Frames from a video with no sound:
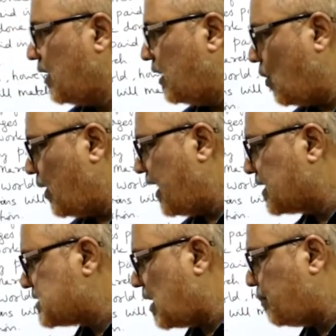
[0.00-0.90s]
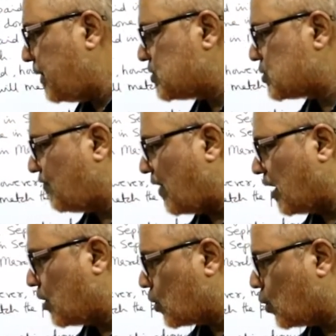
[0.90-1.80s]
Now, examples of
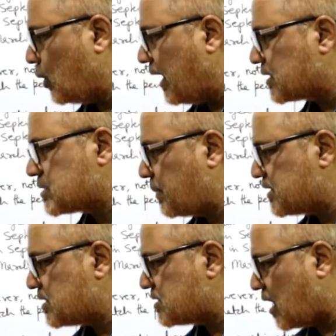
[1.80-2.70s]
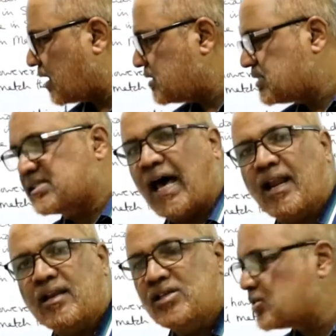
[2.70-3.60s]
accrued expenses are
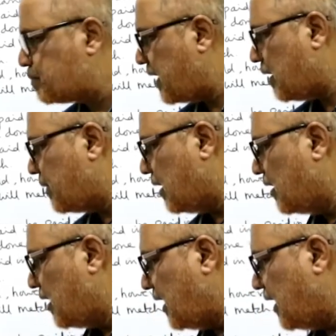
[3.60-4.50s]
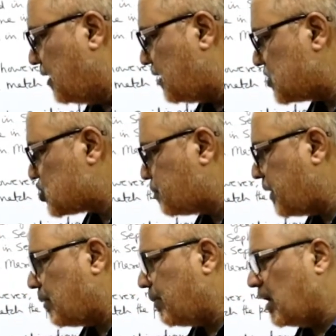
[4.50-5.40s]
salaries payable, interest
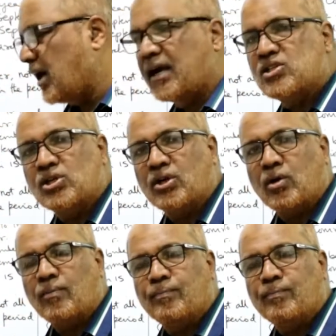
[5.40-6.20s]
payable, etc.